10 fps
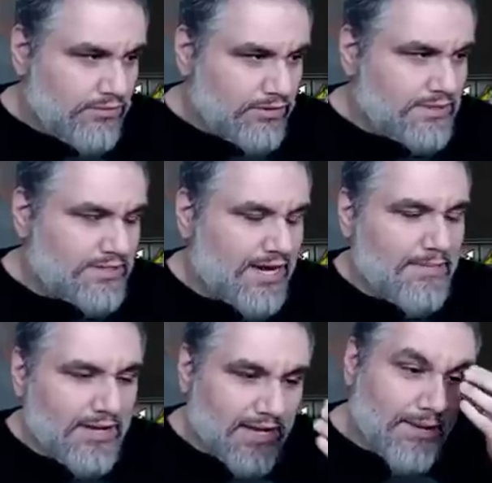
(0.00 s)
There was a
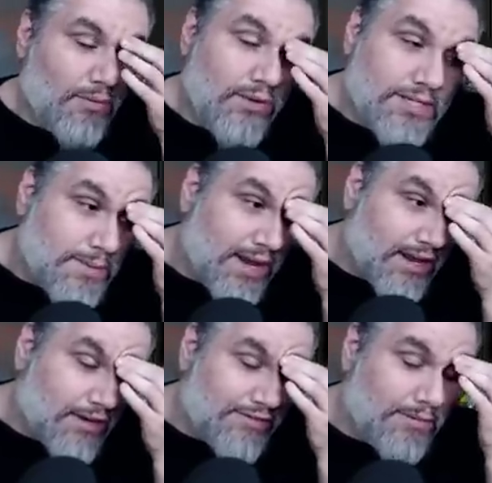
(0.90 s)
time like a couple weeks back.
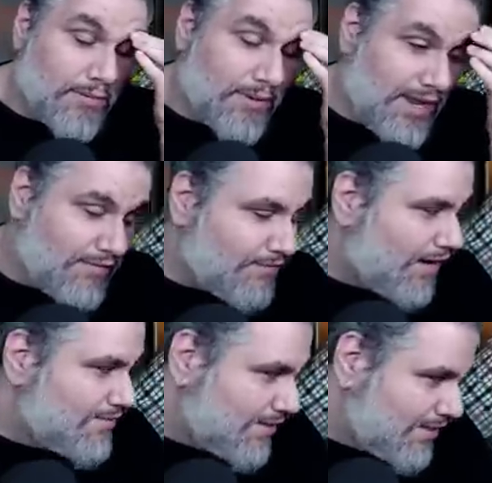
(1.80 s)
I don't know if you remember, but I had
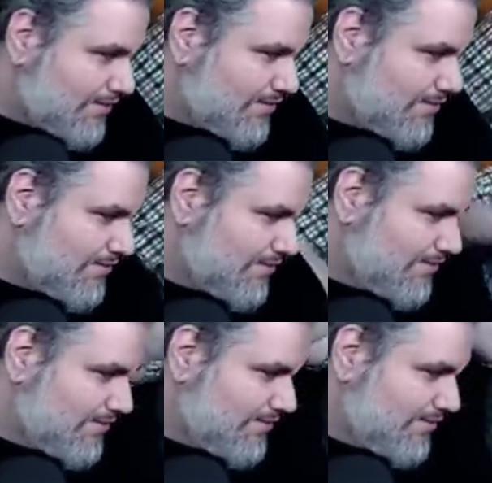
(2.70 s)
five on it.
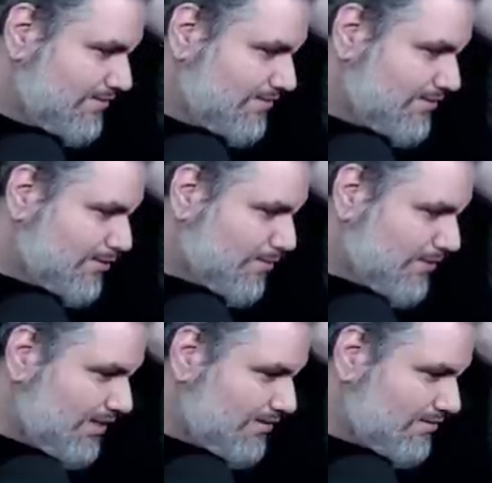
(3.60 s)
Do you
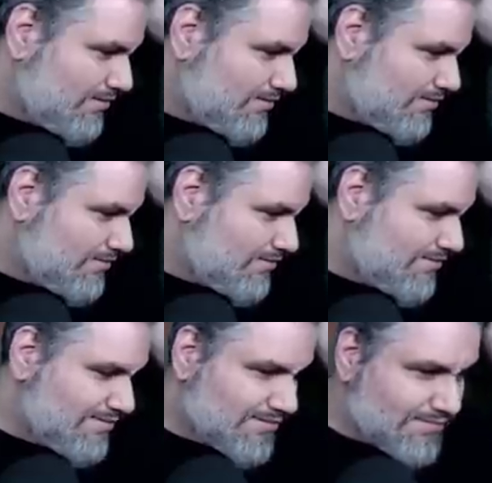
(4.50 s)
remember that? No,
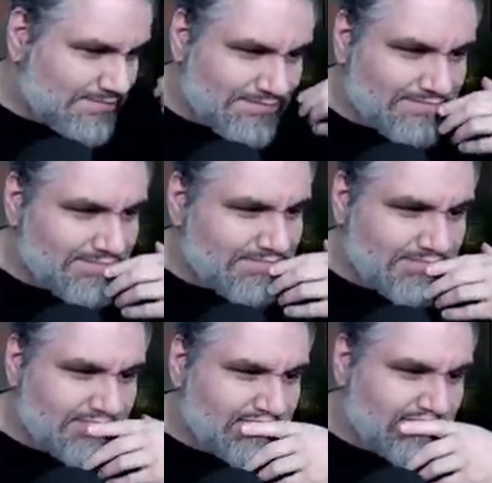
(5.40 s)
I don't.
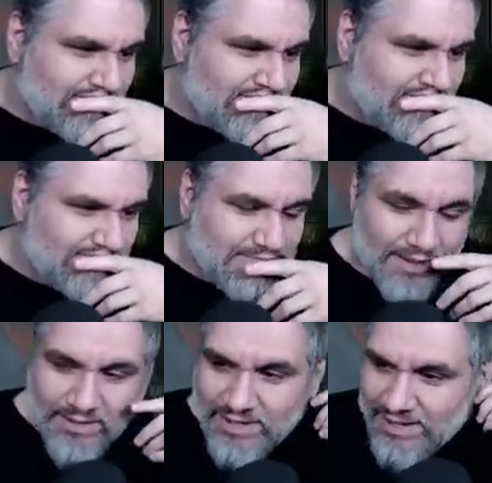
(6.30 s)

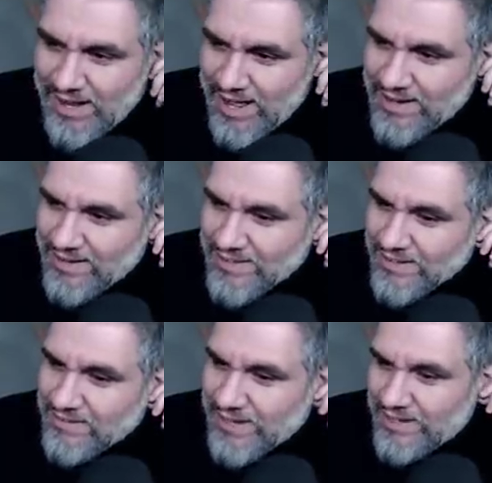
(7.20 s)
Well, I had it on
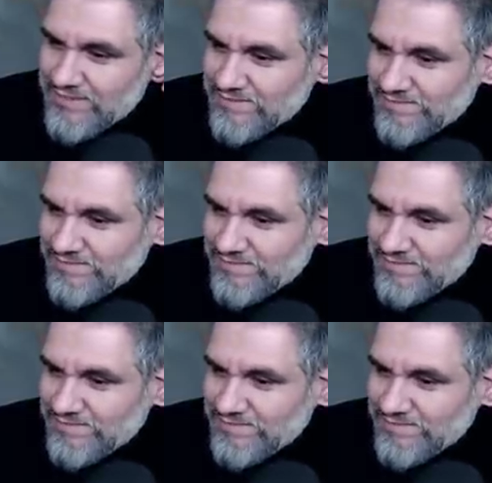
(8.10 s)
there. Okay.